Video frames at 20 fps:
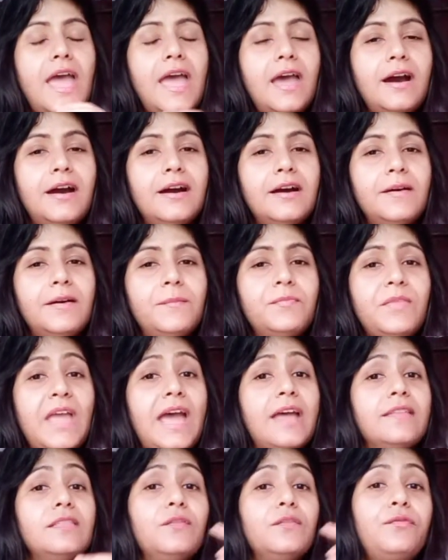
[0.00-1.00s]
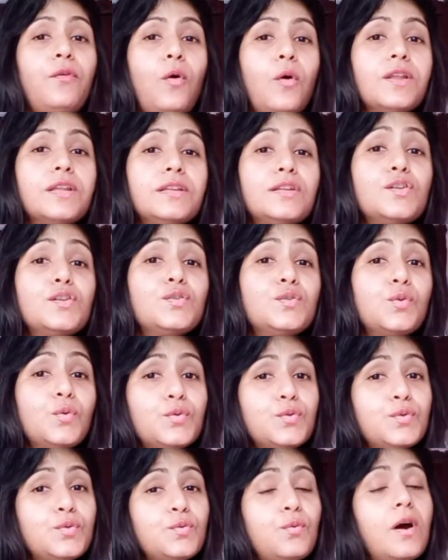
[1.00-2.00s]
and the foreigners,
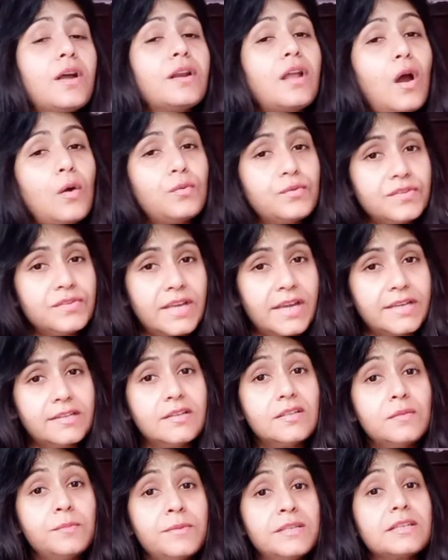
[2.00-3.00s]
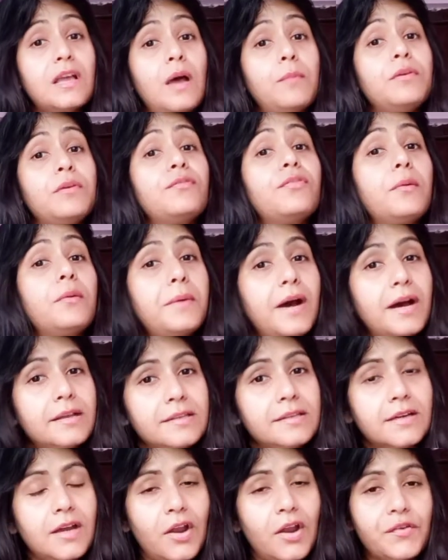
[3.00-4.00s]
those who are outsiders, means coming from
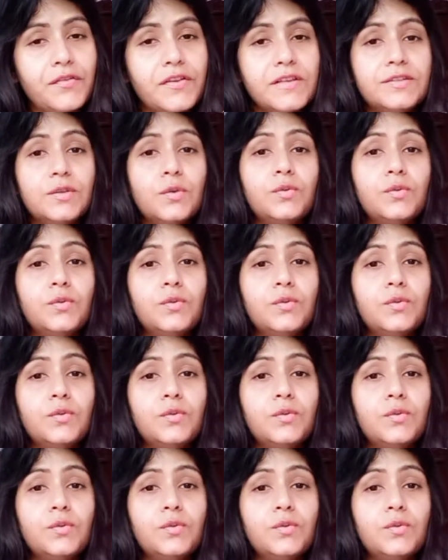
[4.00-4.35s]
other countries.